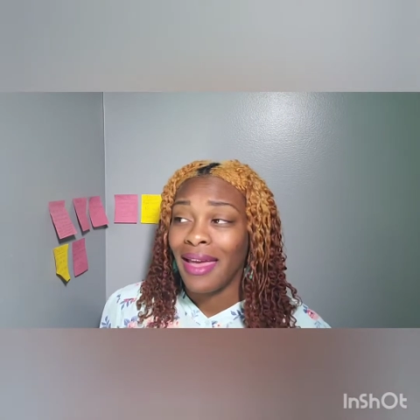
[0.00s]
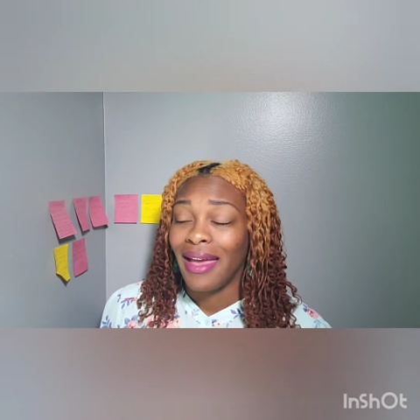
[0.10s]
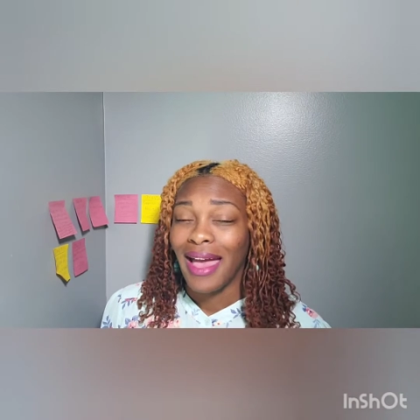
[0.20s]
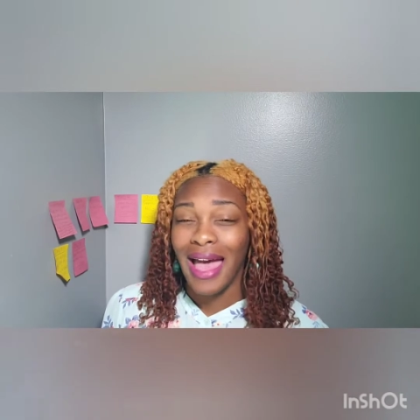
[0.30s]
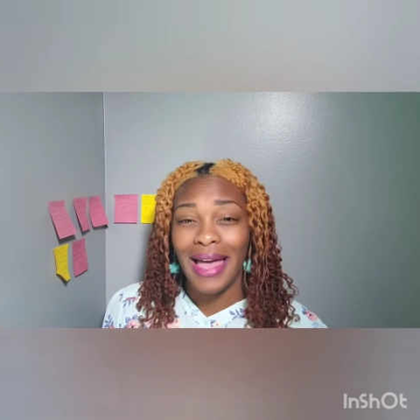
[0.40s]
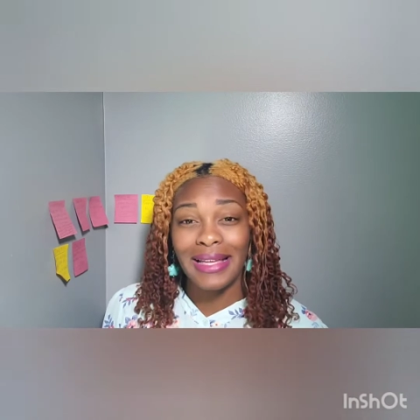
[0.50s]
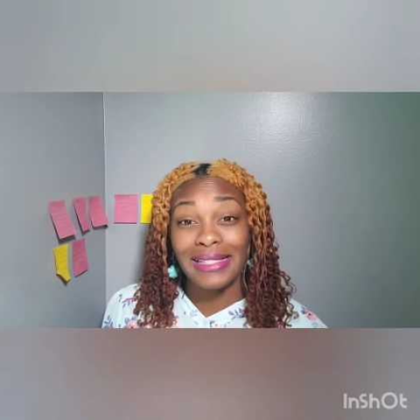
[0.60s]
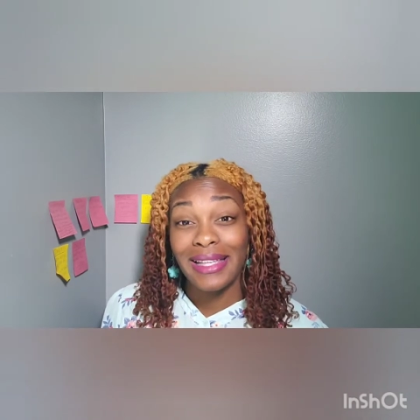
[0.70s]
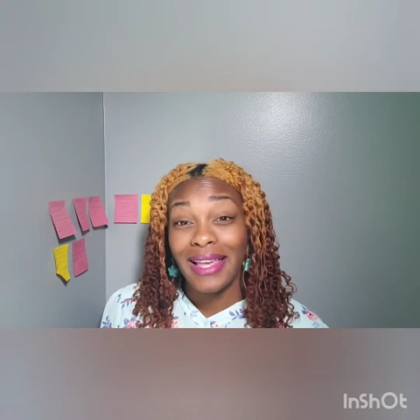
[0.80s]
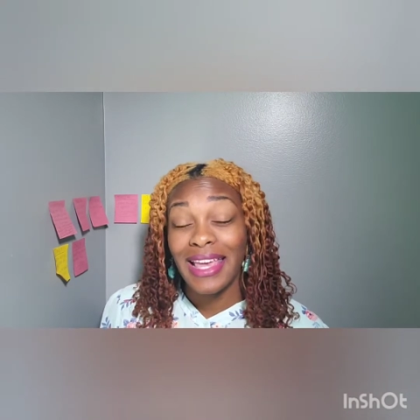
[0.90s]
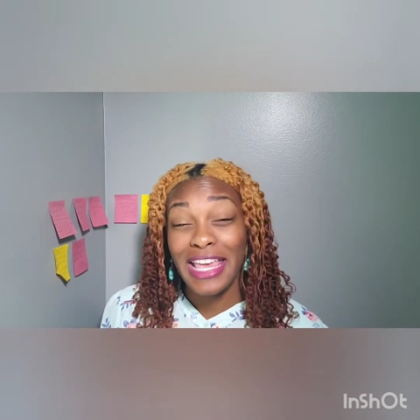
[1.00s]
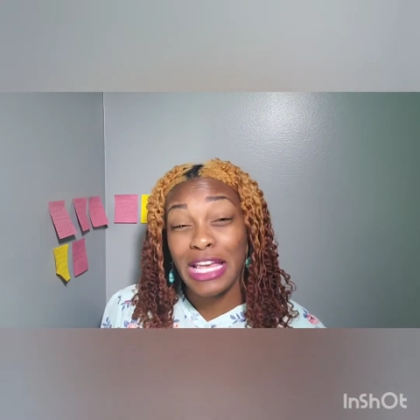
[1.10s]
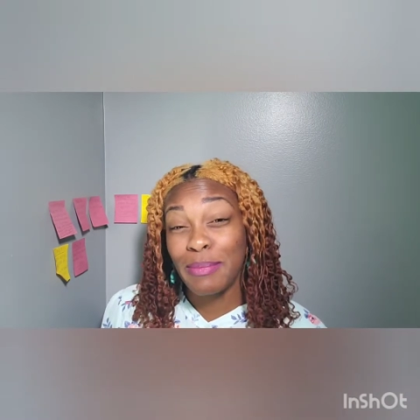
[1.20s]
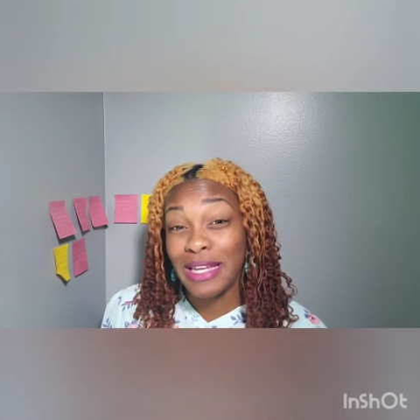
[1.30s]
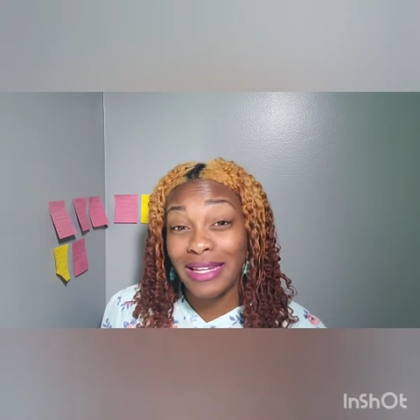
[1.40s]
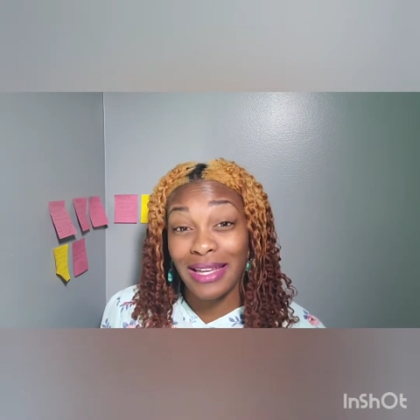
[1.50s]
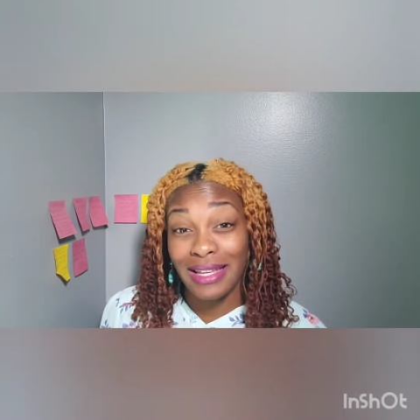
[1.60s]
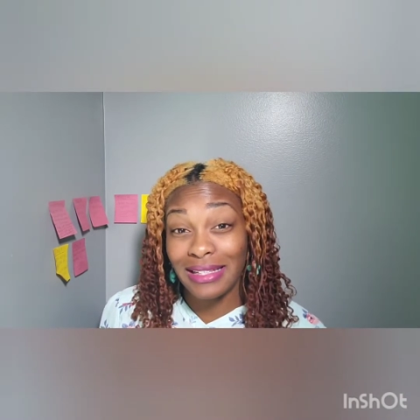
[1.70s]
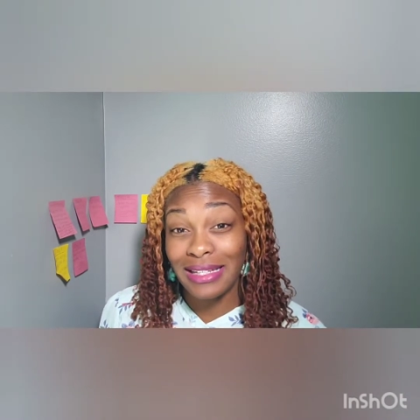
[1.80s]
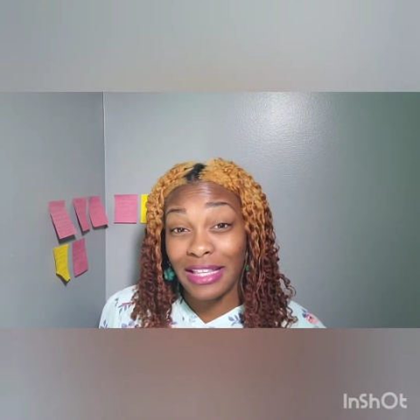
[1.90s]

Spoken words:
Guys, it can be done.